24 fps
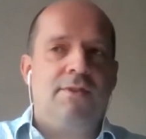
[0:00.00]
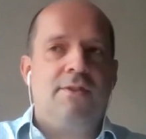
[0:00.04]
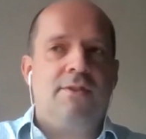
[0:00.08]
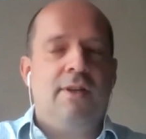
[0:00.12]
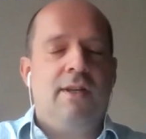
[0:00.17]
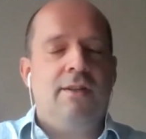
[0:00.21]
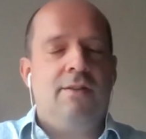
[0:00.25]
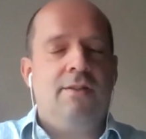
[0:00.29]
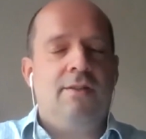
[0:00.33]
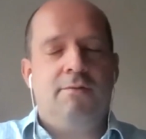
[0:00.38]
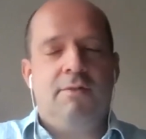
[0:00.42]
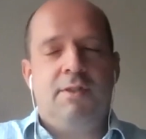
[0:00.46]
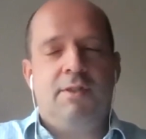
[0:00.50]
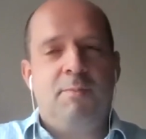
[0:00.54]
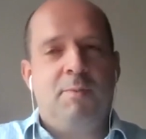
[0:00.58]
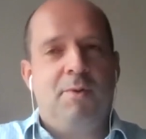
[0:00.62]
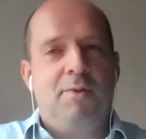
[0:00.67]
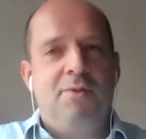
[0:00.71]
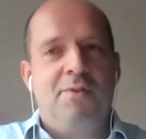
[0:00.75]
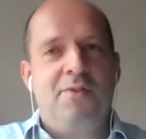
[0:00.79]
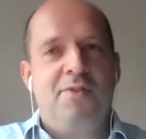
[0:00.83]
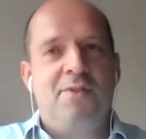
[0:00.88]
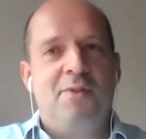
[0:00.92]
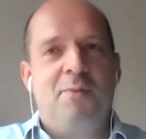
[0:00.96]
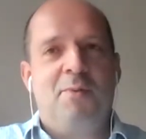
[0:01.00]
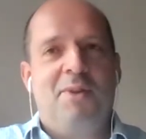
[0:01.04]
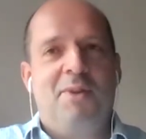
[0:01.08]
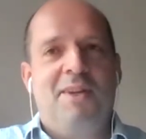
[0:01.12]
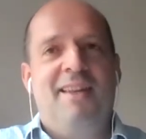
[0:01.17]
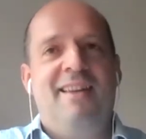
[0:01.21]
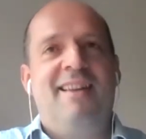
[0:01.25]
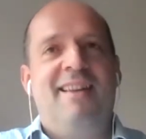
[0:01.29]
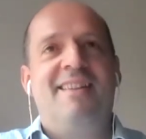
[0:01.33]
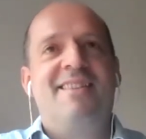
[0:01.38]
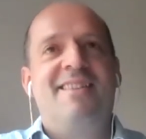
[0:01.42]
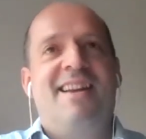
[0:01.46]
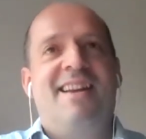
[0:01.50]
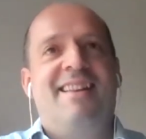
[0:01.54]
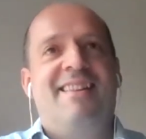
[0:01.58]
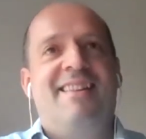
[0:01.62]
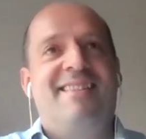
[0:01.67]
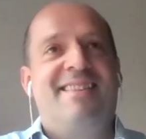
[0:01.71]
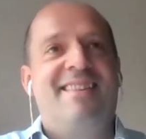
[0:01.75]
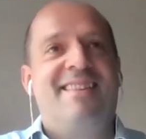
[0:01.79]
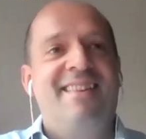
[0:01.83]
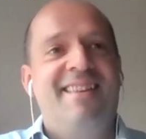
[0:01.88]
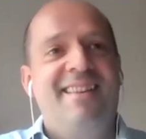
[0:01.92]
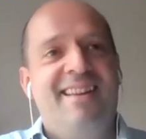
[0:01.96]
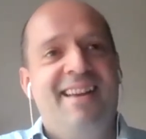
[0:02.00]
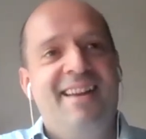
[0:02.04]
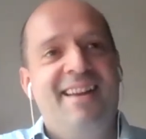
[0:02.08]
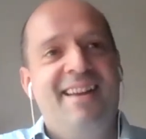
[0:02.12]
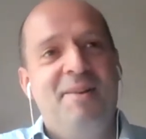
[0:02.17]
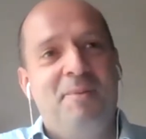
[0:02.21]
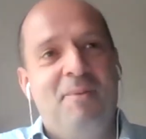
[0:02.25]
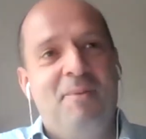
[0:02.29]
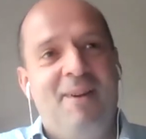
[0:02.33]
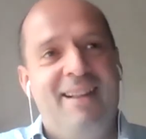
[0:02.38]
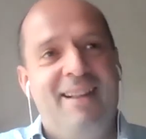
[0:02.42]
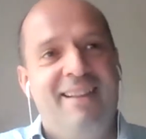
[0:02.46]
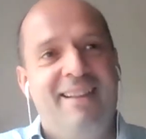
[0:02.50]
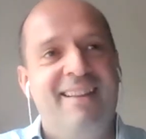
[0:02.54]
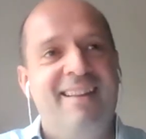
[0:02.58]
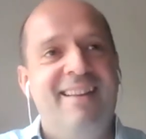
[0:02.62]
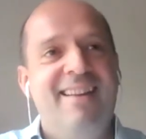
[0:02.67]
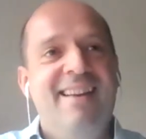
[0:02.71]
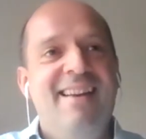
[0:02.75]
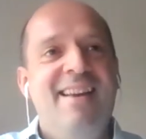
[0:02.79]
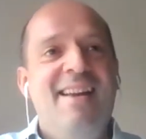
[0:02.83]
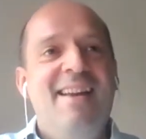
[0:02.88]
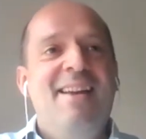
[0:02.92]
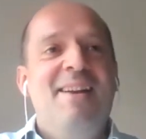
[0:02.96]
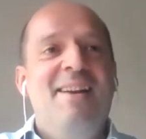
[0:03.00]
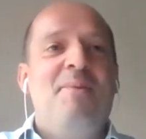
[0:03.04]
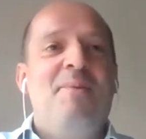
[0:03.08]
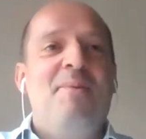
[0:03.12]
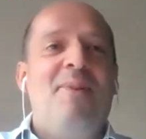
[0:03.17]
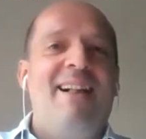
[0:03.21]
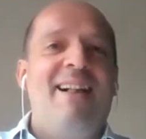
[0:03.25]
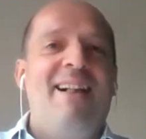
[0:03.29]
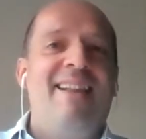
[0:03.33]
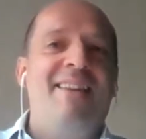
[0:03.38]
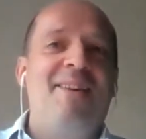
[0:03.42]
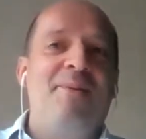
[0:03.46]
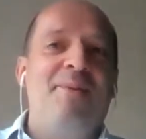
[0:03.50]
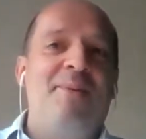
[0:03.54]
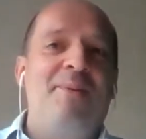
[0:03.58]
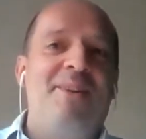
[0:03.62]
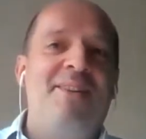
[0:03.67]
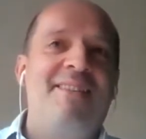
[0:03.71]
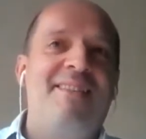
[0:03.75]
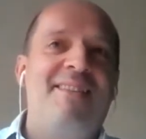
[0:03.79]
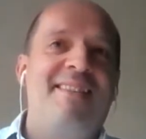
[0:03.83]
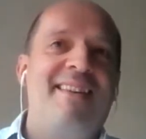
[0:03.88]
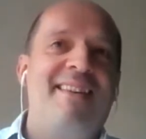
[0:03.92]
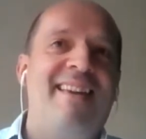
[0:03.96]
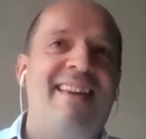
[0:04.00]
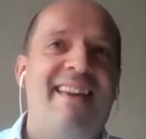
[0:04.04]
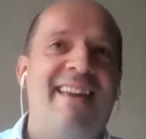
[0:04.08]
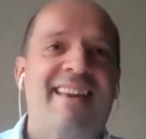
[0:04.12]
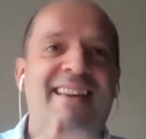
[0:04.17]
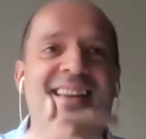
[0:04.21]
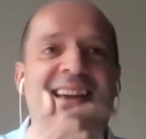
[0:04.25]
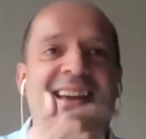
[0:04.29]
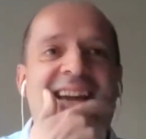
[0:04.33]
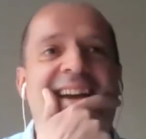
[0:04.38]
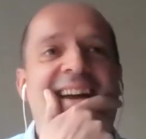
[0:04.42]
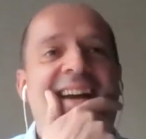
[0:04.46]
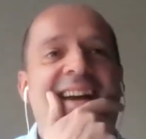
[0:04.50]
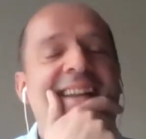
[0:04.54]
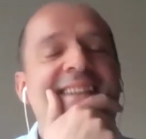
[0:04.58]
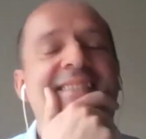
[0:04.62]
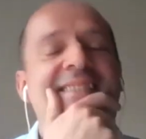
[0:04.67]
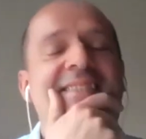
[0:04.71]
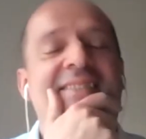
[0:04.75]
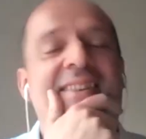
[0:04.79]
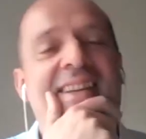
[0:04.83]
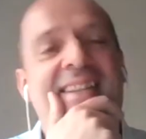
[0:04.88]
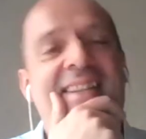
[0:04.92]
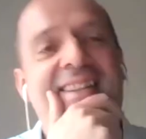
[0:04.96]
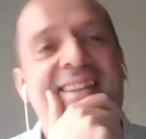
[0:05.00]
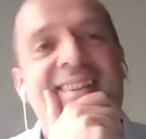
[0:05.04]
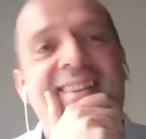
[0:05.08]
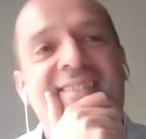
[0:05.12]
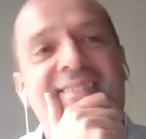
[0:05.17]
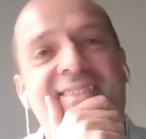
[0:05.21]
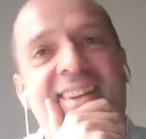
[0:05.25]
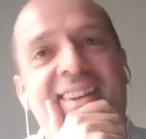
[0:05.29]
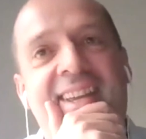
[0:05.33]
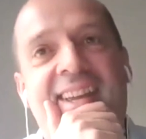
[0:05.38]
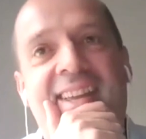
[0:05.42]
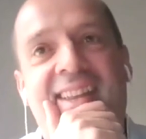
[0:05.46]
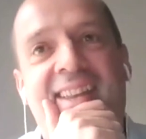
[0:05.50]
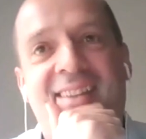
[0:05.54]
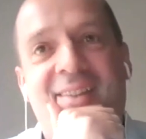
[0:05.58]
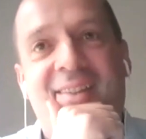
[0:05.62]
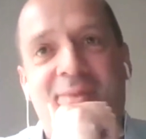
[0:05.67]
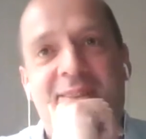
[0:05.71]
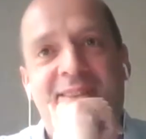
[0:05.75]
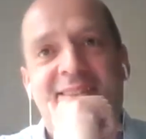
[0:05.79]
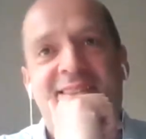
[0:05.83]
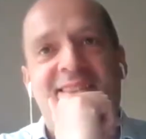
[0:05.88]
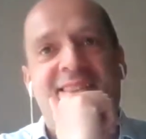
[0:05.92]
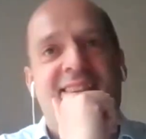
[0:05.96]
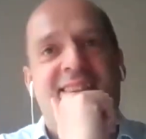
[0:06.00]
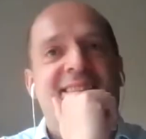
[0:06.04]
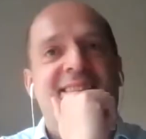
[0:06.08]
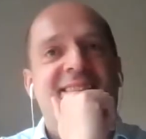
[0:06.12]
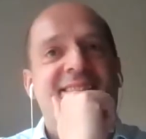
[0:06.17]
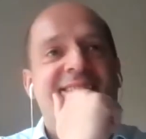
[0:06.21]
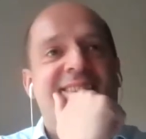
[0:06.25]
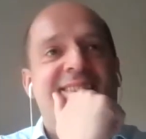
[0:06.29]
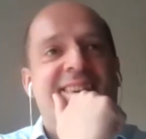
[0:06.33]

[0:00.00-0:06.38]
was trying to respond to someone in the chat while you were saying that, so I didn't really get the question.